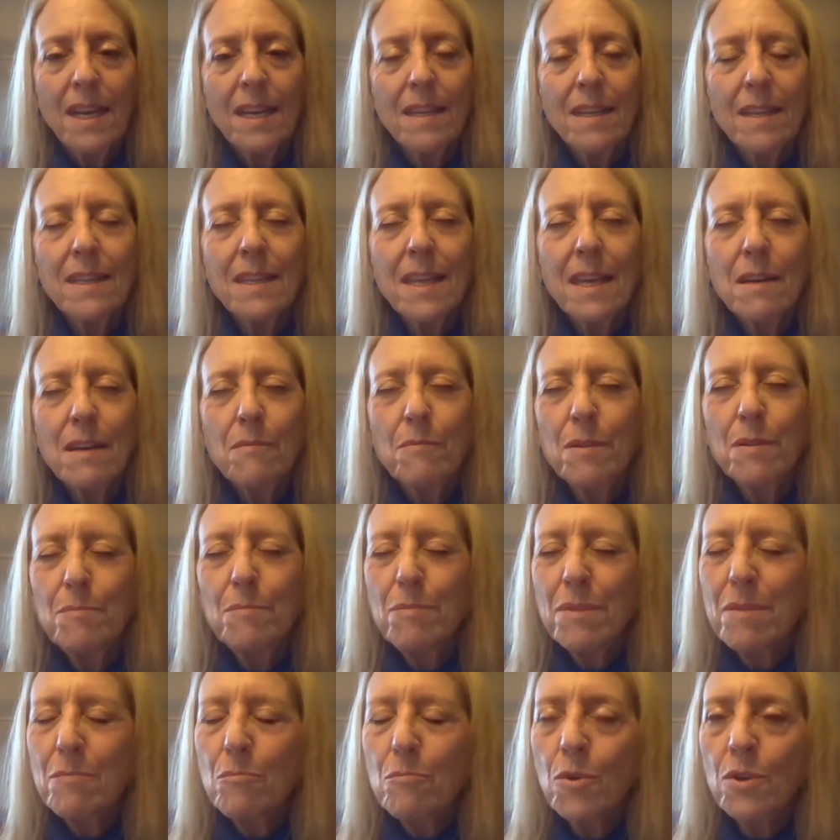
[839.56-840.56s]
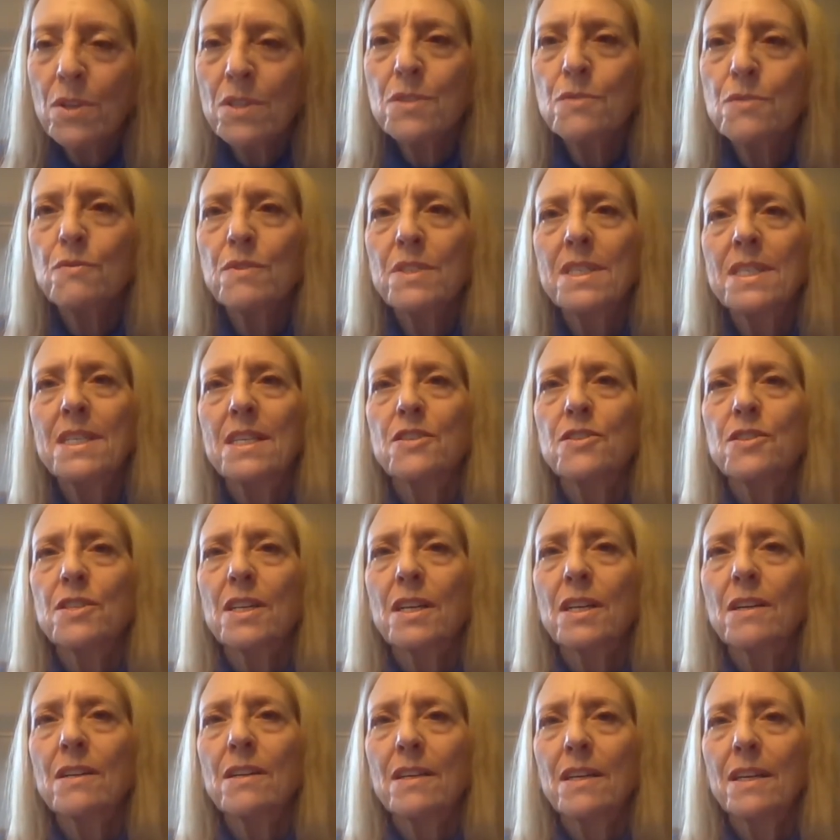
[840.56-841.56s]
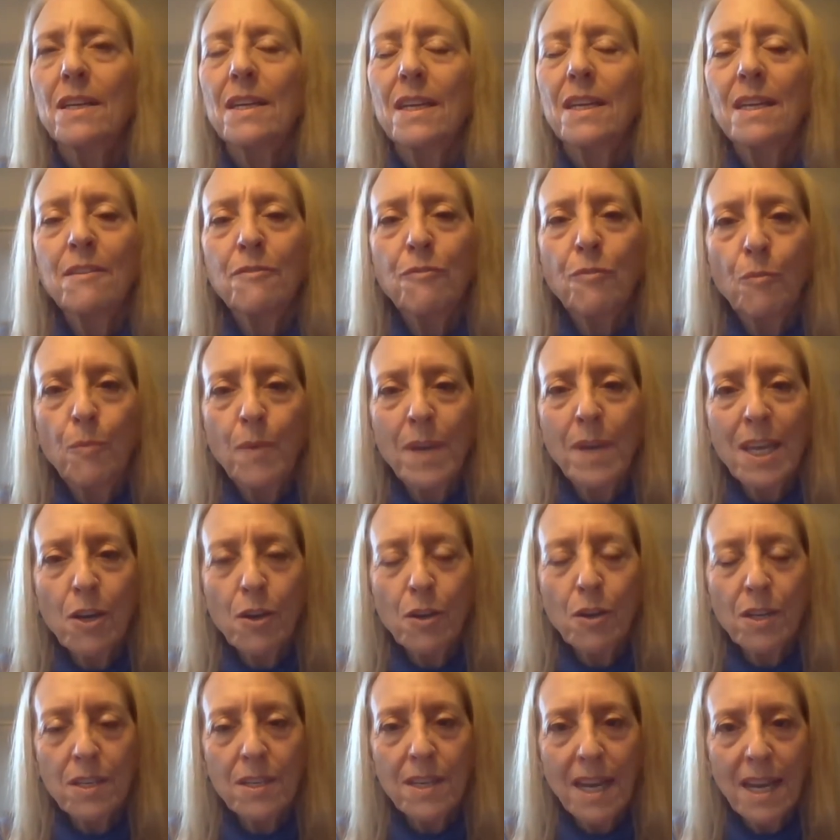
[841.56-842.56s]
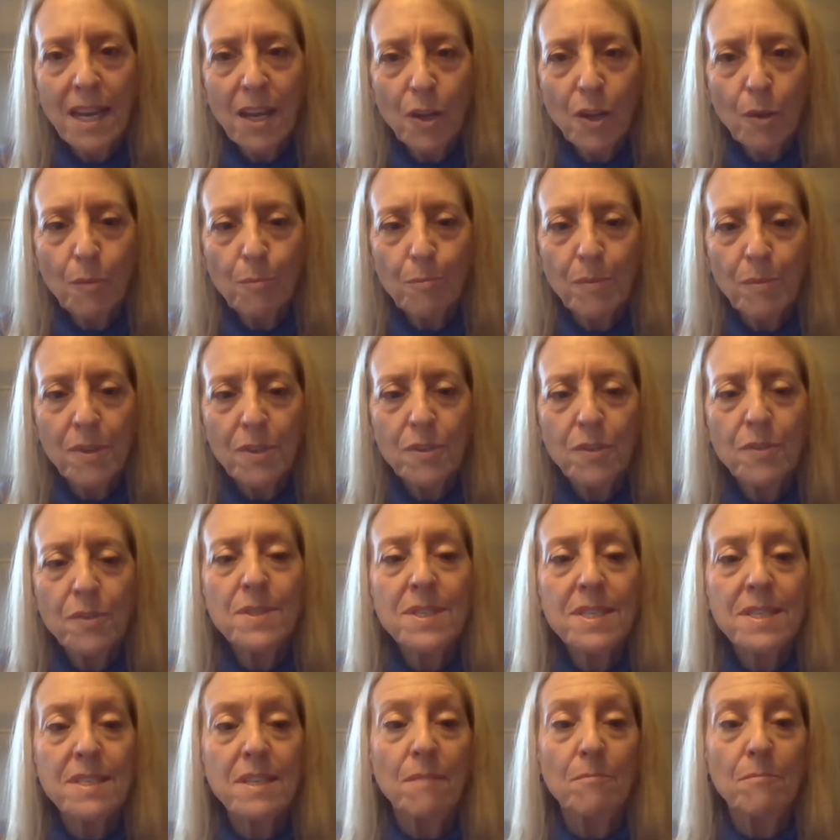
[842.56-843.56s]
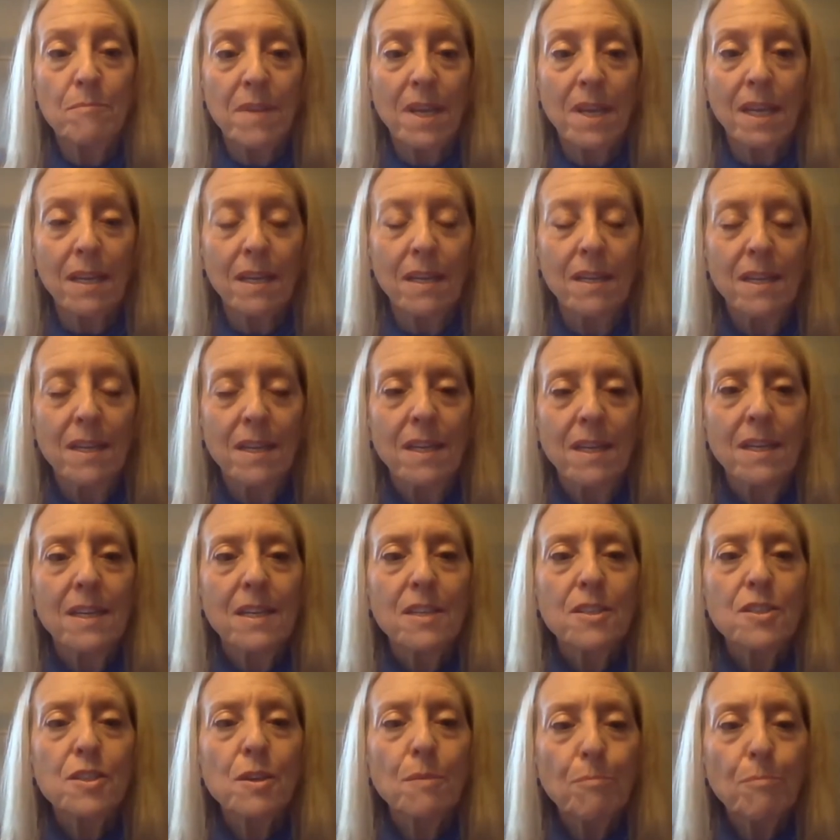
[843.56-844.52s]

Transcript: that it would be more strategic if we could help do something to